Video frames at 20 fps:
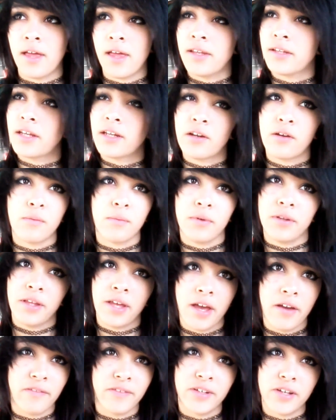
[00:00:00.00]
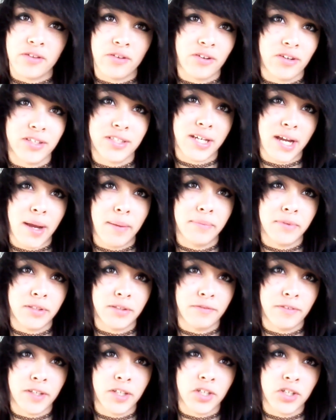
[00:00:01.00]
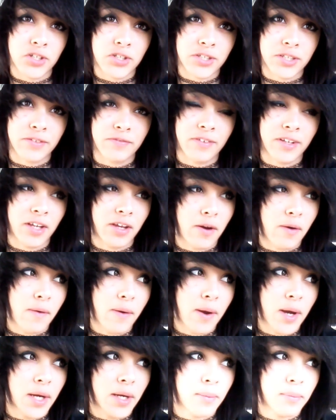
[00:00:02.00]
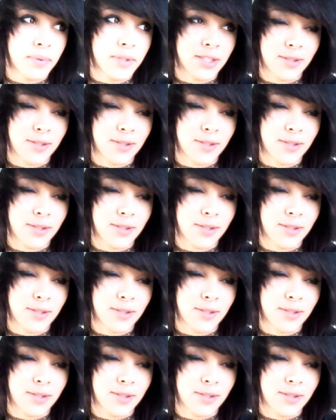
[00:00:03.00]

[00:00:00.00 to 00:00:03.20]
and I don't really have another good time to finish this video up,